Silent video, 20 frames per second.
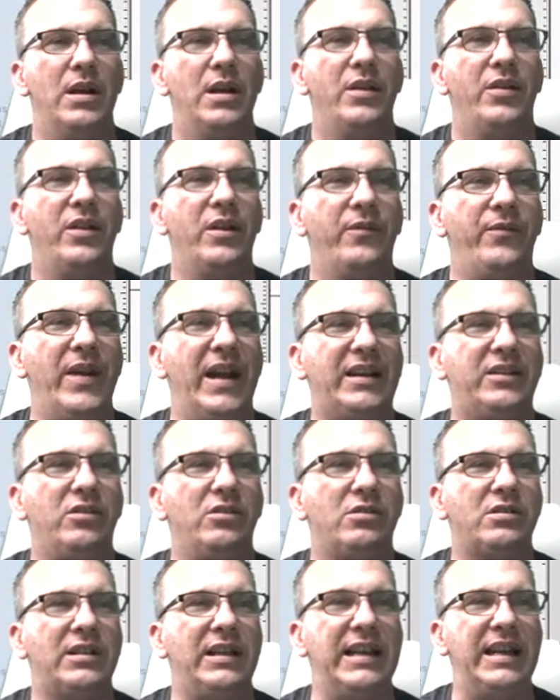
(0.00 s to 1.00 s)
the
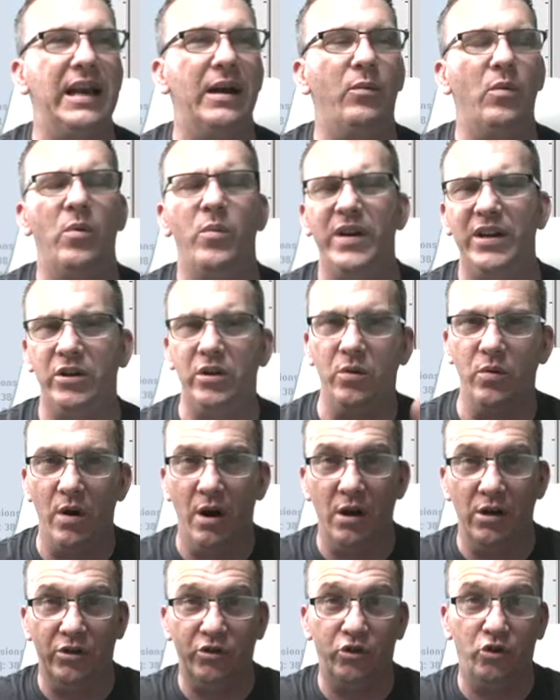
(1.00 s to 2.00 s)
vectors clean up when we do
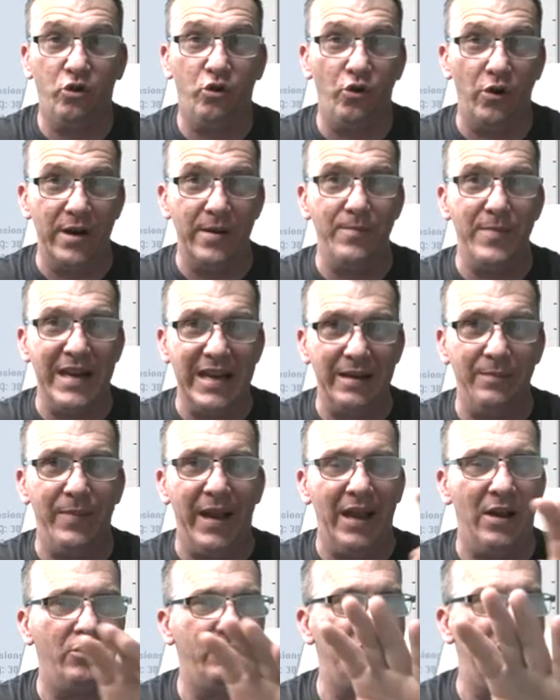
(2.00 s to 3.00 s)
our trimming
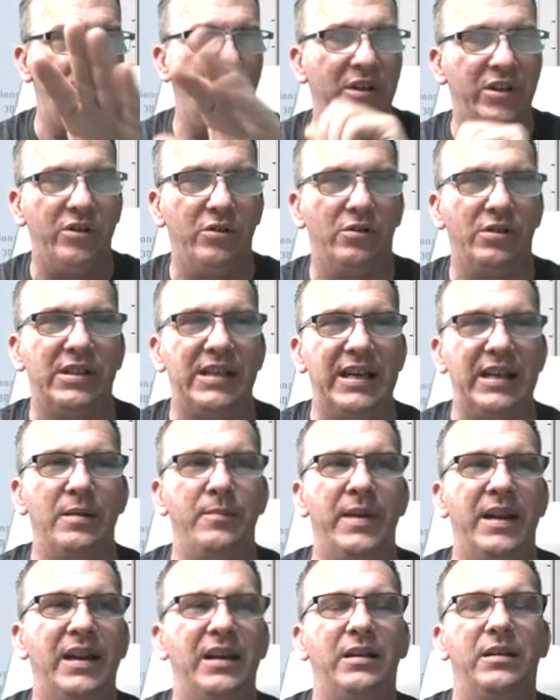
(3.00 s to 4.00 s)
boundary, which you'll see in a
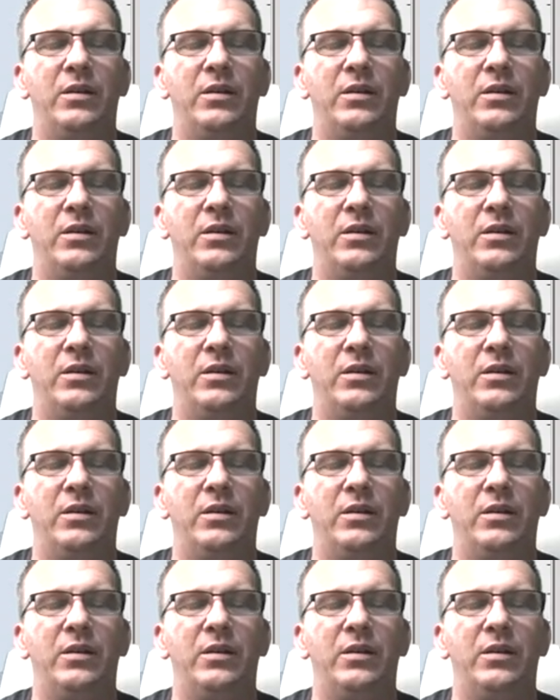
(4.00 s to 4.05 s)
minute.